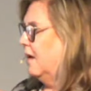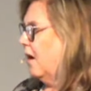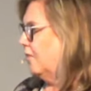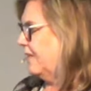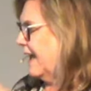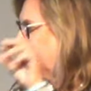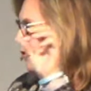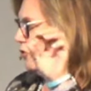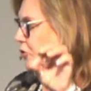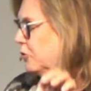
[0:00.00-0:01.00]
our
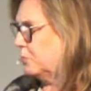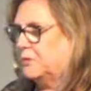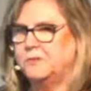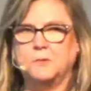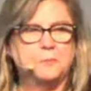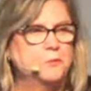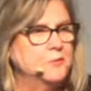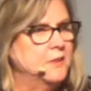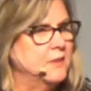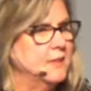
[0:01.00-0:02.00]
values or principles,
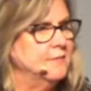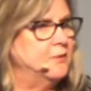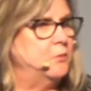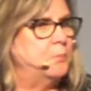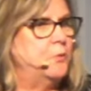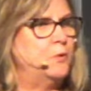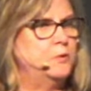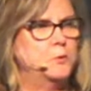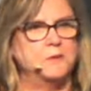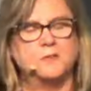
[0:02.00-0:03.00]
the things that are important
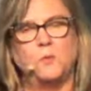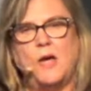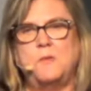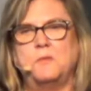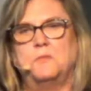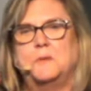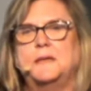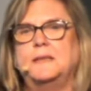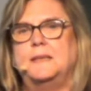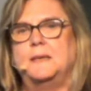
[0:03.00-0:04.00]
to us, the way we
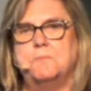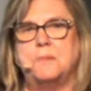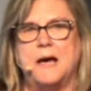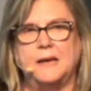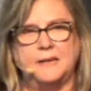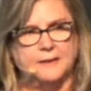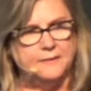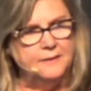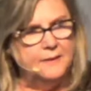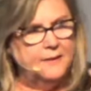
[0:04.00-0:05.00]
really embody
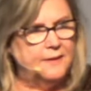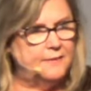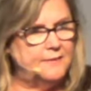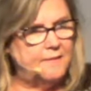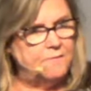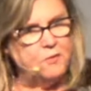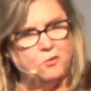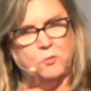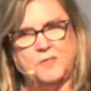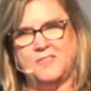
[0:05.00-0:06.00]
it is that
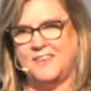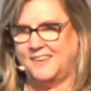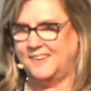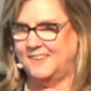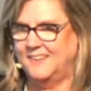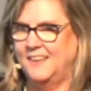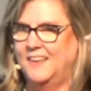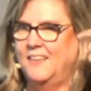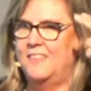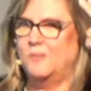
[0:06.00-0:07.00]
first we think it,
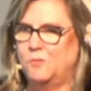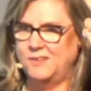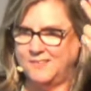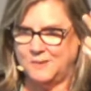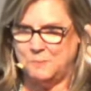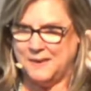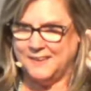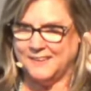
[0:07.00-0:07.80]
then we speak